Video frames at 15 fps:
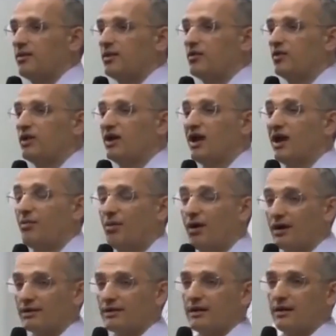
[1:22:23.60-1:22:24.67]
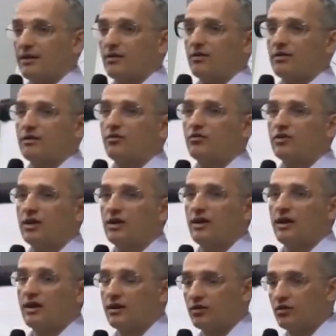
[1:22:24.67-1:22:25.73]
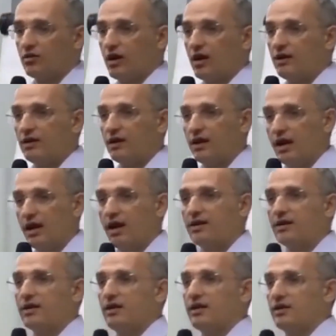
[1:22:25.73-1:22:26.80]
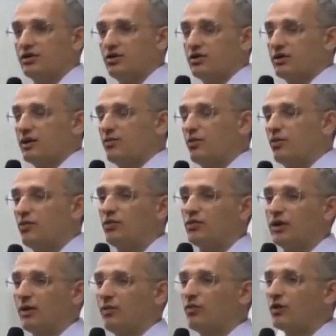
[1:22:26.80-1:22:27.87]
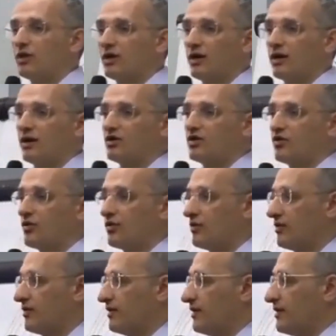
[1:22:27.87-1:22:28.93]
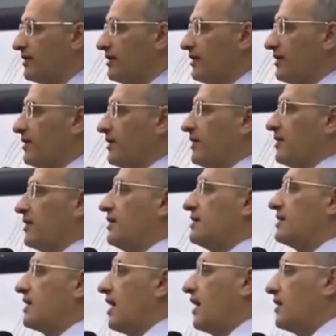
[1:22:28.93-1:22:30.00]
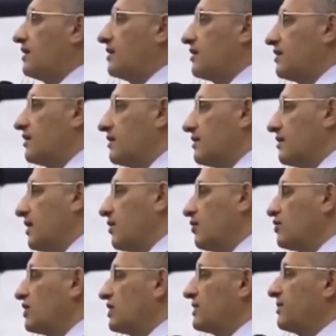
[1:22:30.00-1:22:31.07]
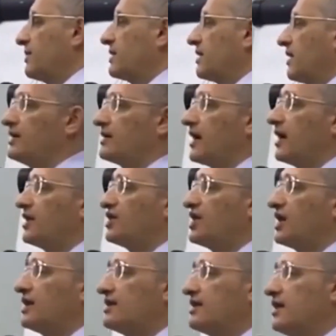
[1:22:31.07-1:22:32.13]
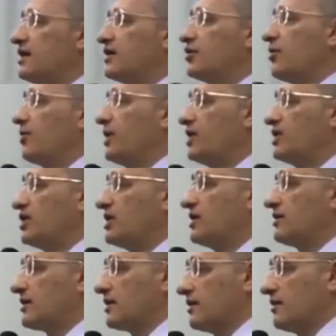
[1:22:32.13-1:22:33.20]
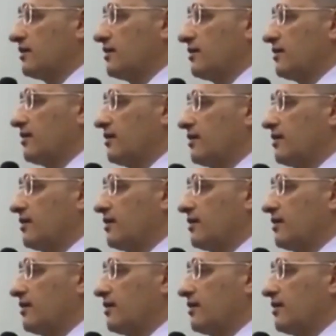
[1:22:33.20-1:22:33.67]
This method is dangerous, so you need to go to places where there is a guarantee that you will be treated well. Find good specialists. Look for them through people who have been treated.